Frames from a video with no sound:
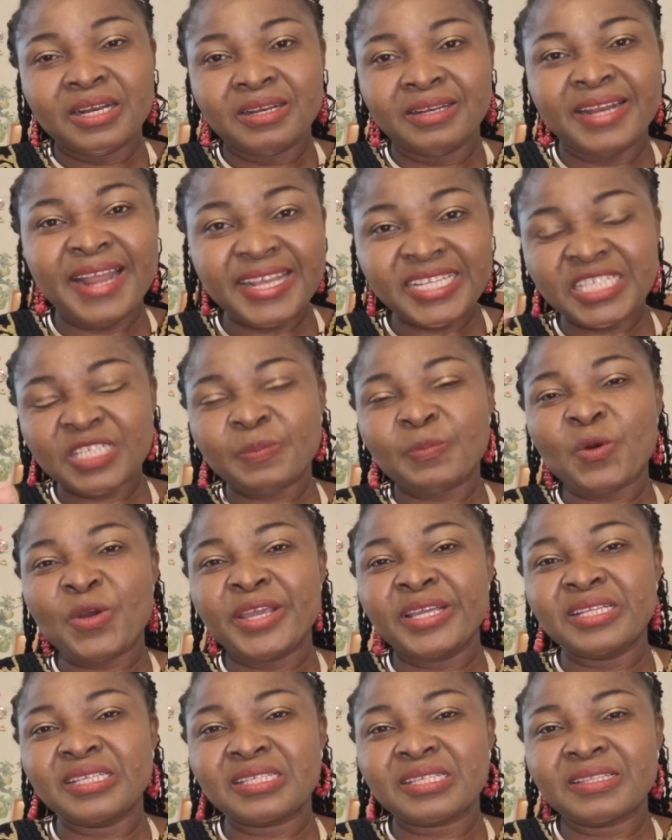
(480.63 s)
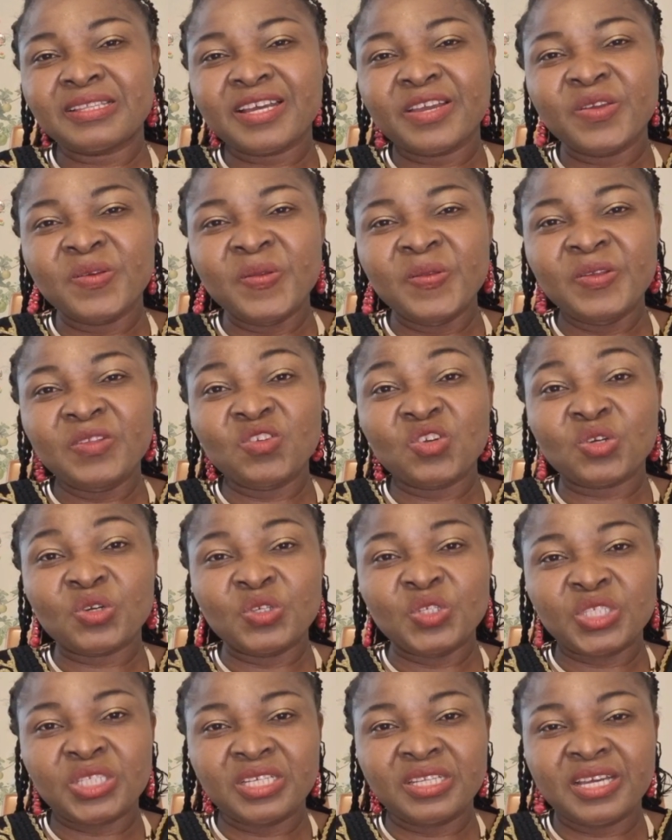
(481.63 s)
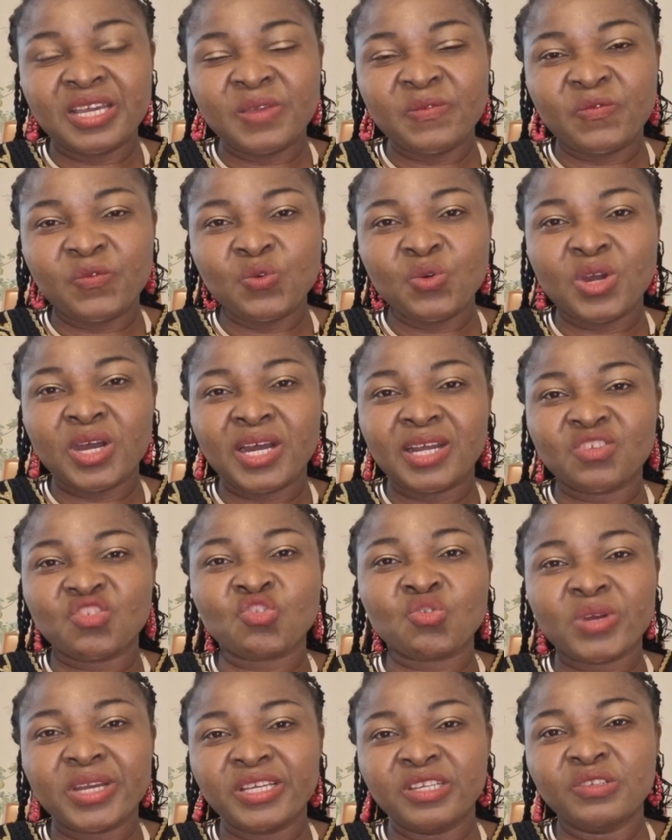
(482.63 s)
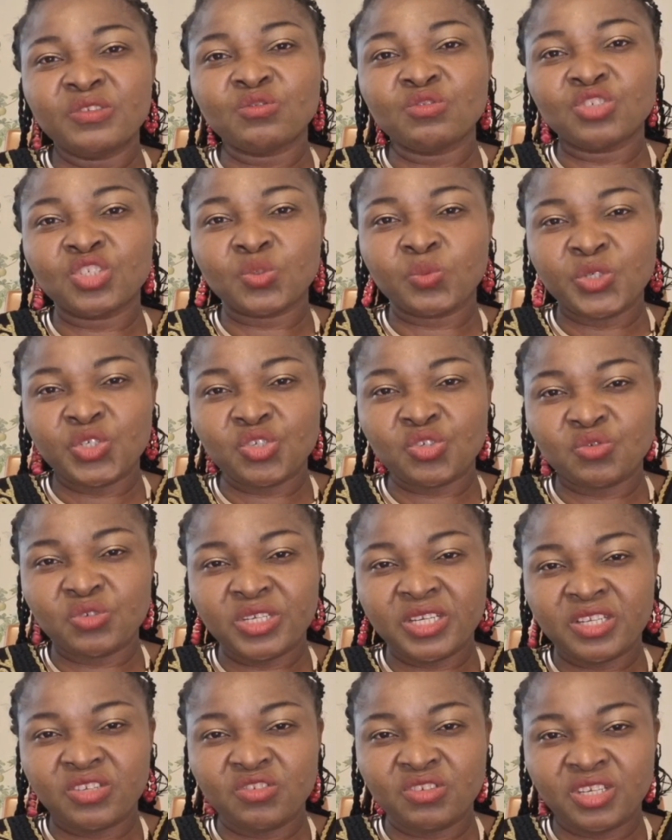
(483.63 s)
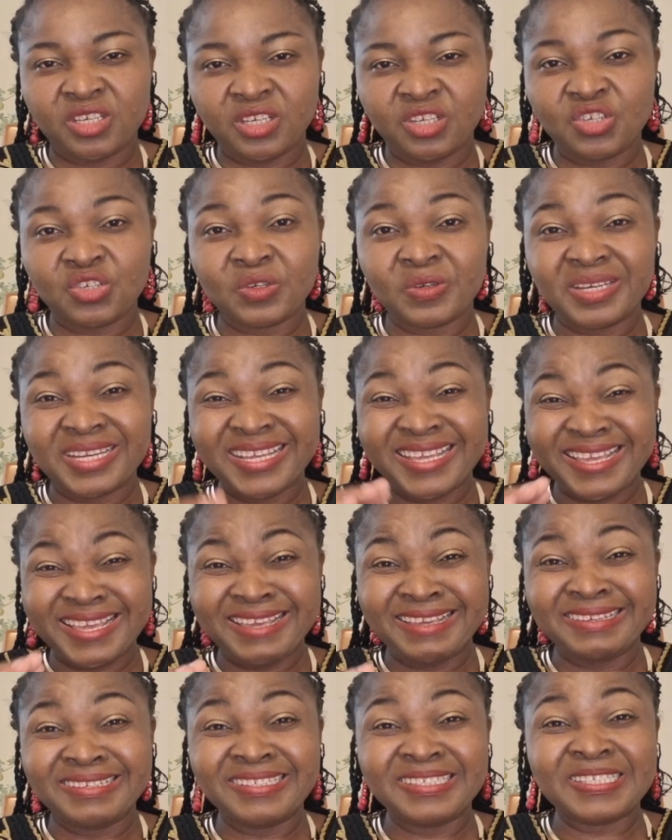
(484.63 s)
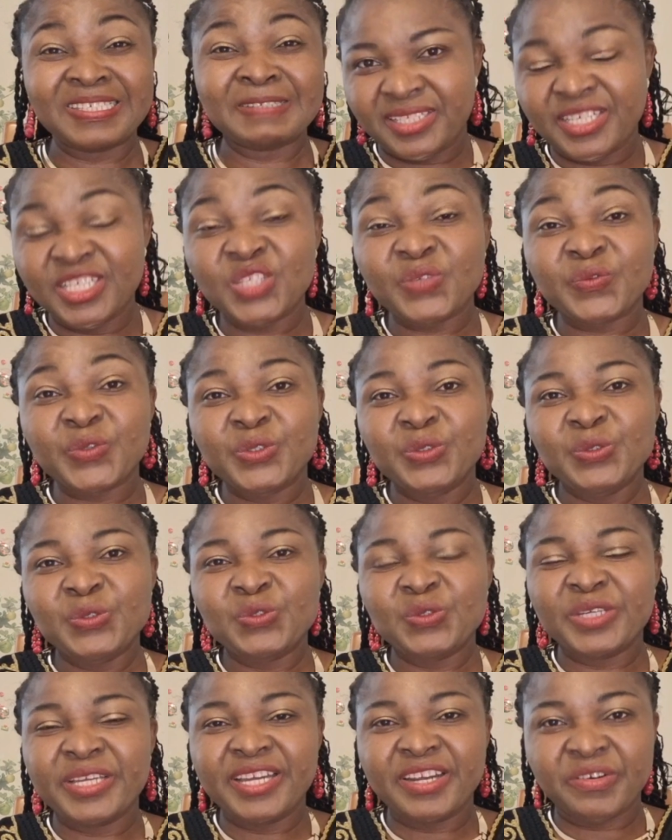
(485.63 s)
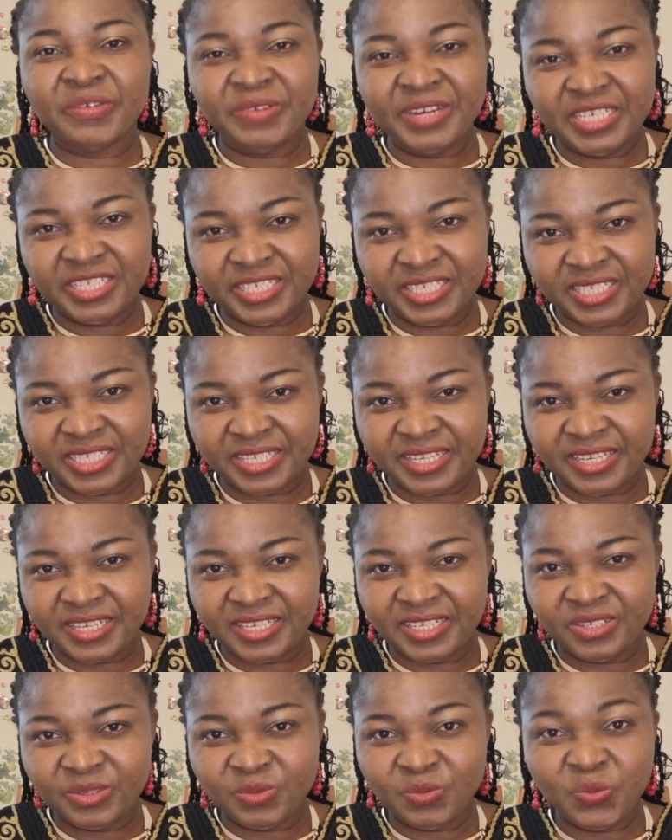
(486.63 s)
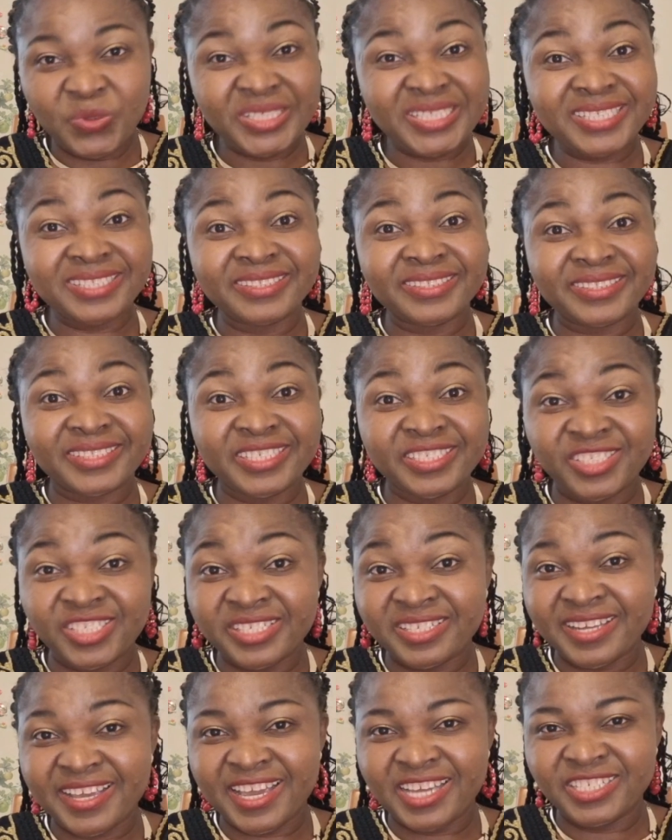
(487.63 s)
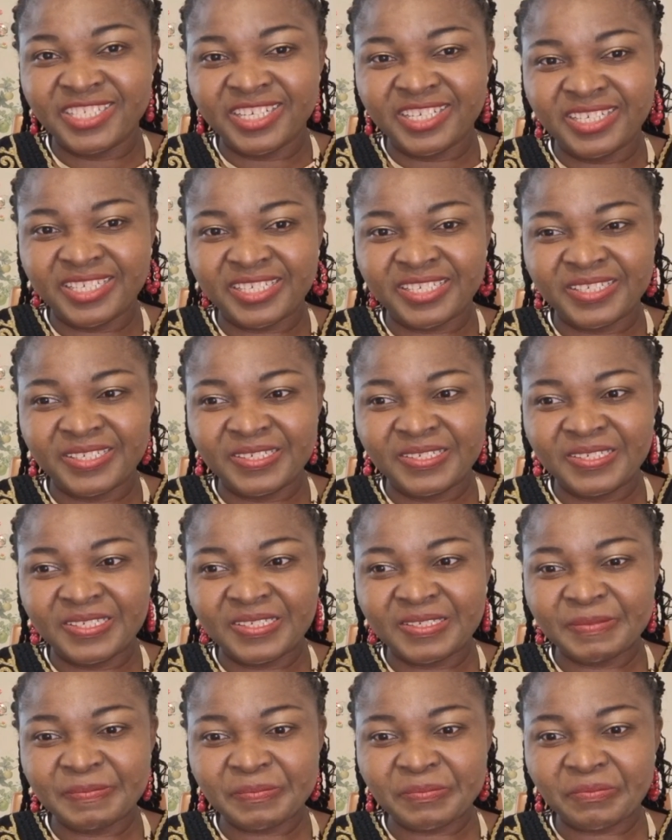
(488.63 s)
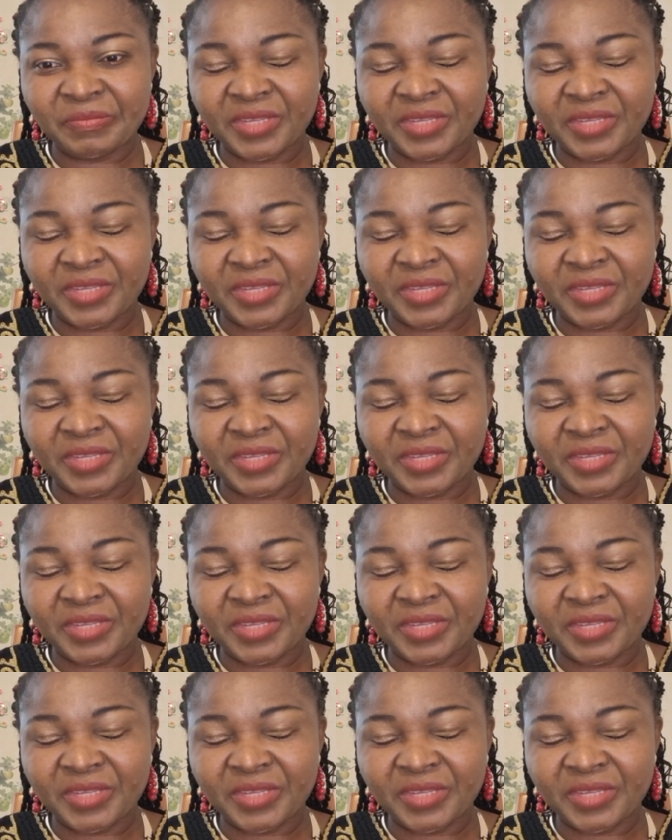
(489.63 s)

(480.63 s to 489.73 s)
Next point that you need to consider if you are trying to switch to education is for you to get registered with teaching agencies.